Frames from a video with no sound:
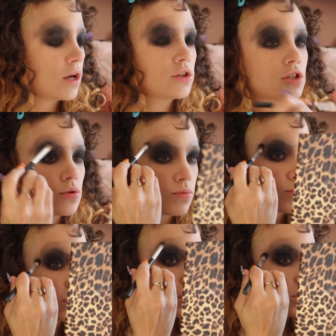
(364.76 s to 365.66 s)
Just
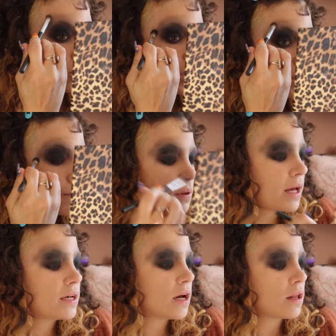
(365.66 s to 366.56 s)
really trying to
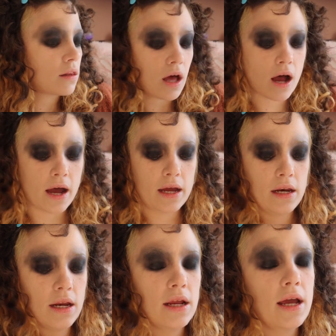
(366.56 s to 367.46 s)
blend a lot.
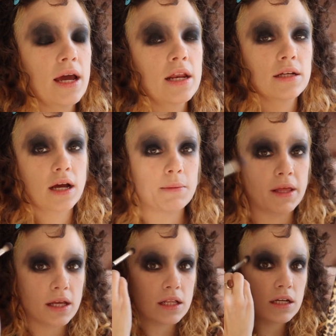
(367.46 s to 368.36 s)
And I'm
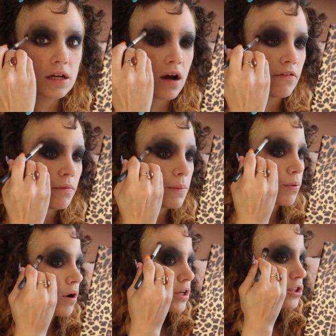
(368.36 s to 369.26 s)
like cleaning off my
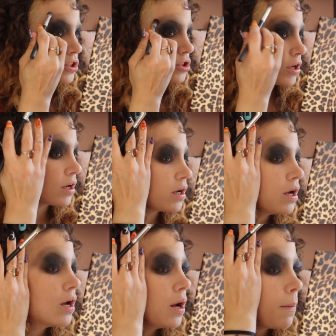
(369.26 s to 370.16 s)
brush to try to
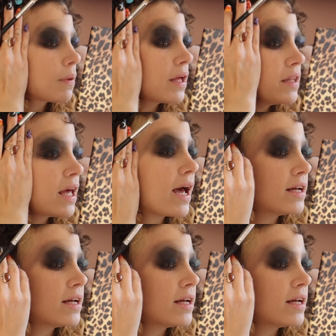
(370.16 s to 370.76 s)
blend the